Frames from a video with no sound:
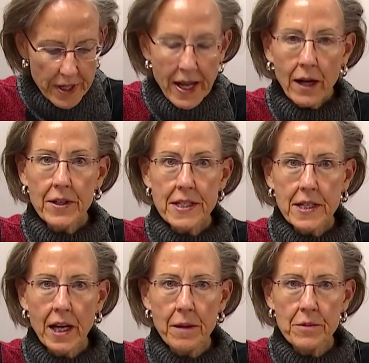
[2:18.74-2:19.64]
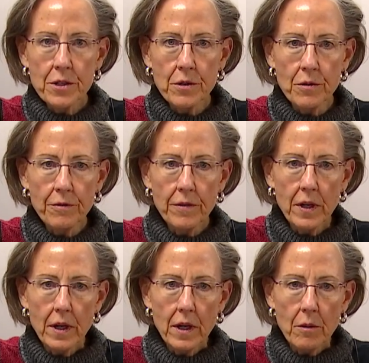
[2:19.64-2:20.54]
now it's time to
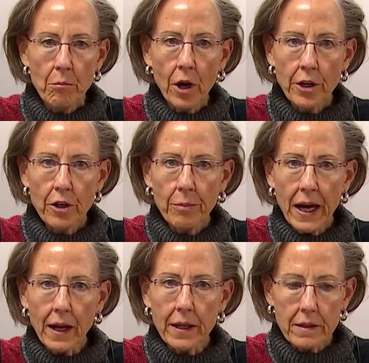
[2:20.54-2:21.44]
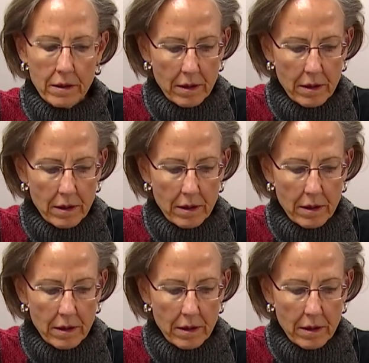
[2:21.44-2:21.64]
mark your ballot.